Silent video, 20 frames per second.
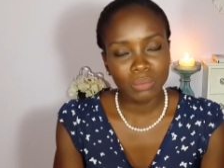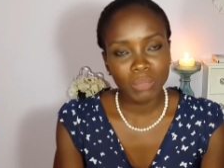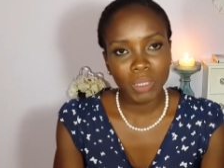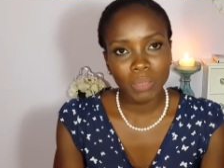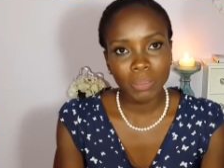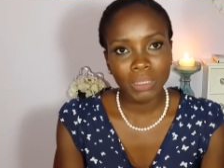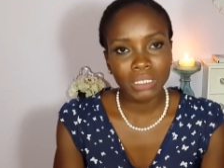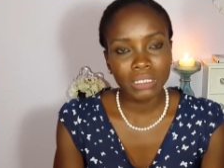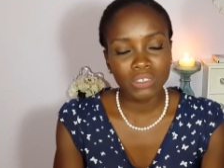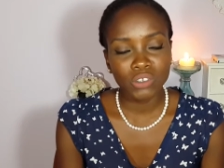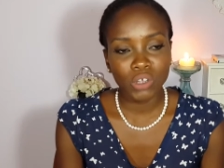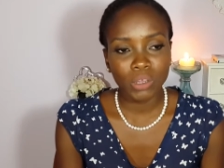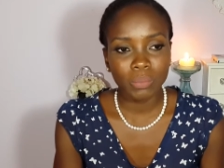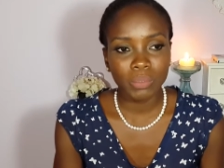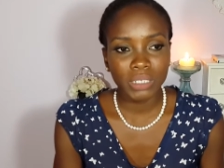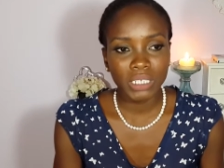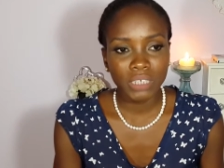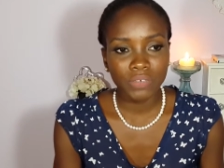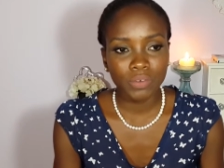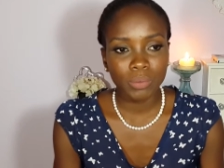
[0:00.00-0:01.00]
Maybe it's not
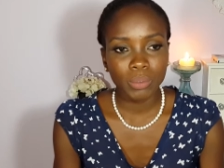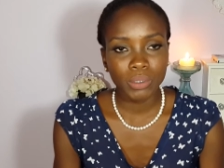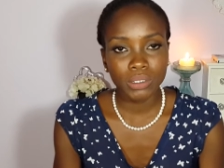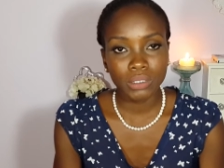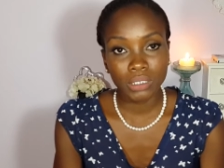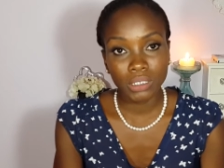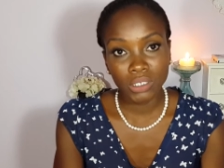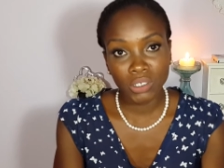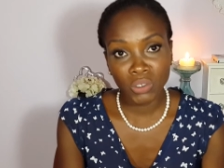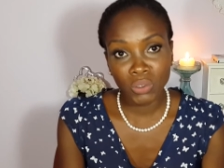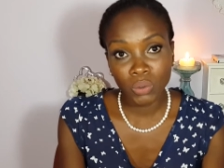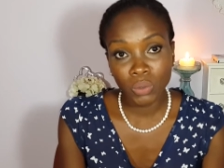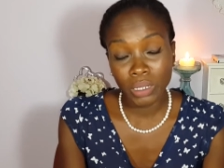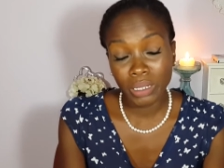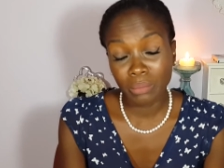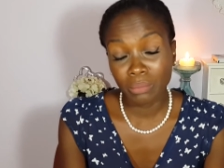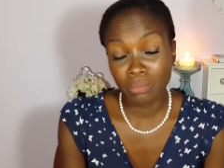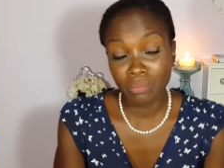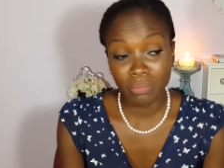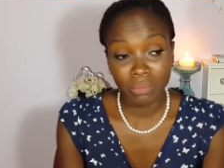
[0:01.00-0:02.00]
believable to you,
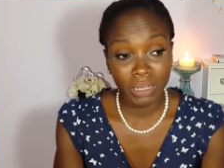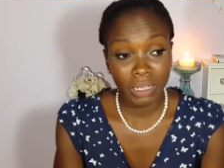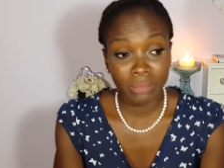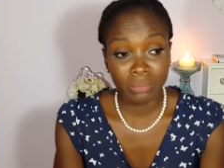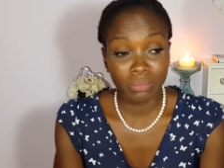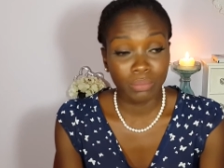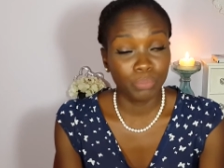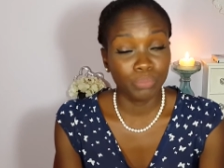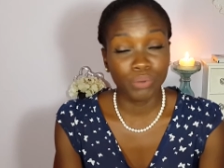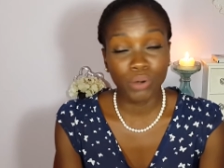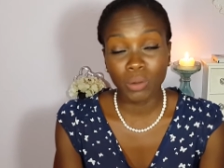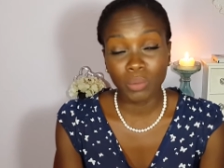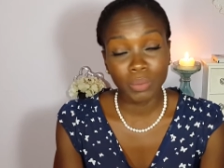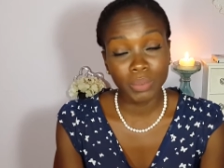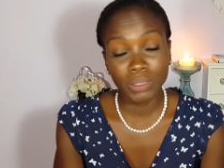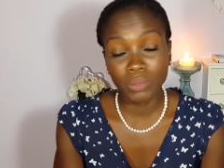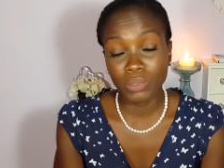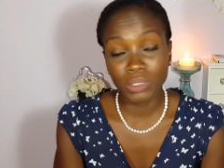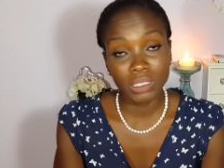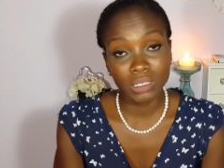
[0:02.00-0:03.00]
and
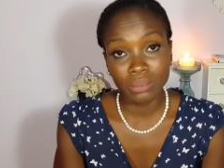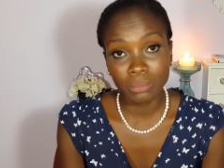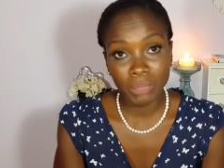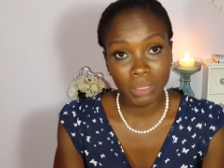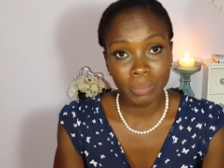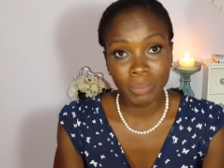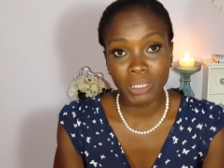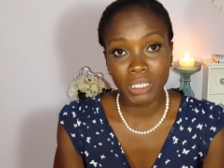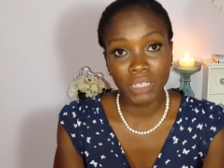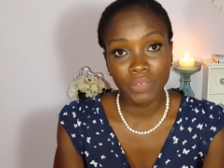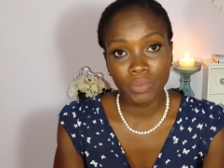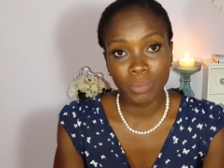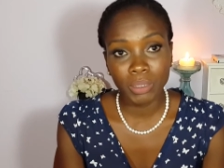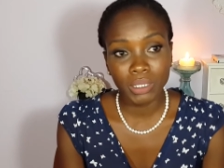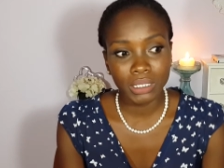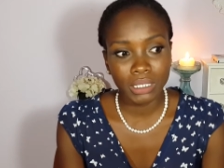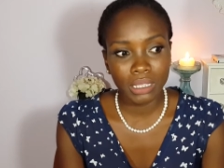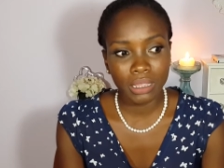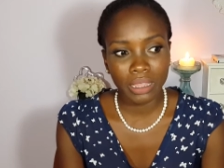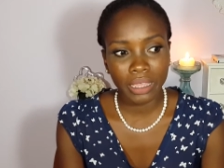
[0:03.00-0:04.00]
probably wasn't
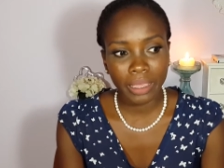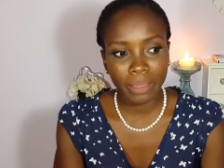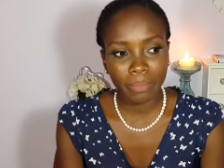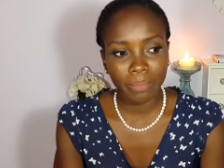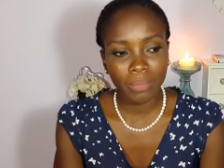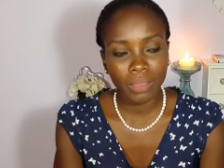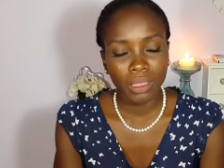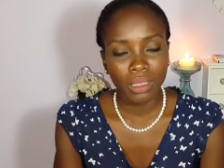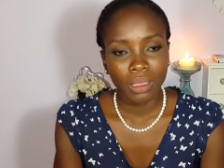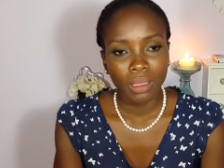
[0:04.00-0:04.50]
believable to them.